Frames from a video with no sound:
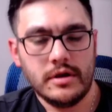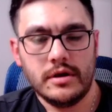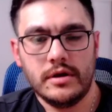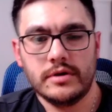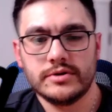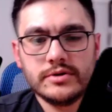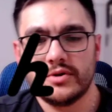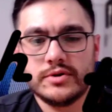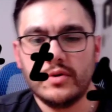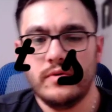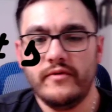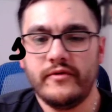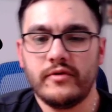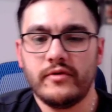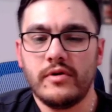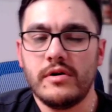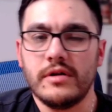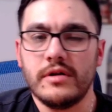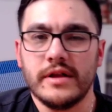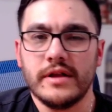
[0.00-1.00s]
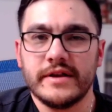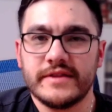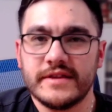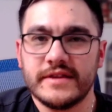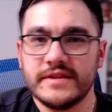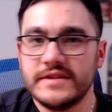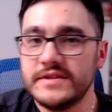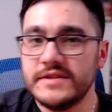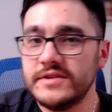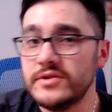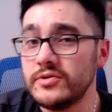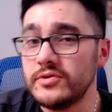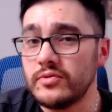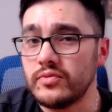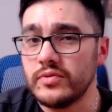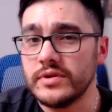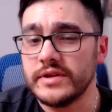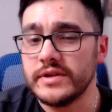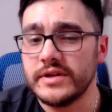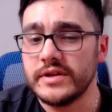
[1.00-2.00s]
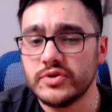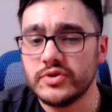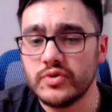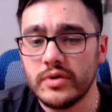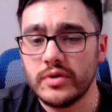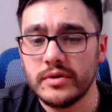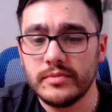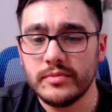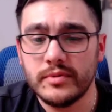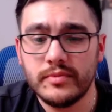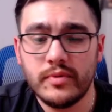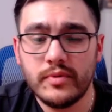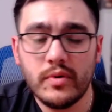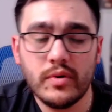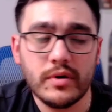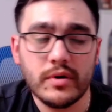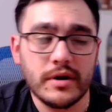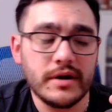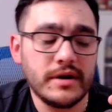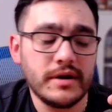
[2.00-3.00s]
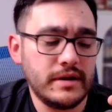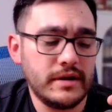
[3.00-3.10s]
So overall, I think this is a really enjoyable pour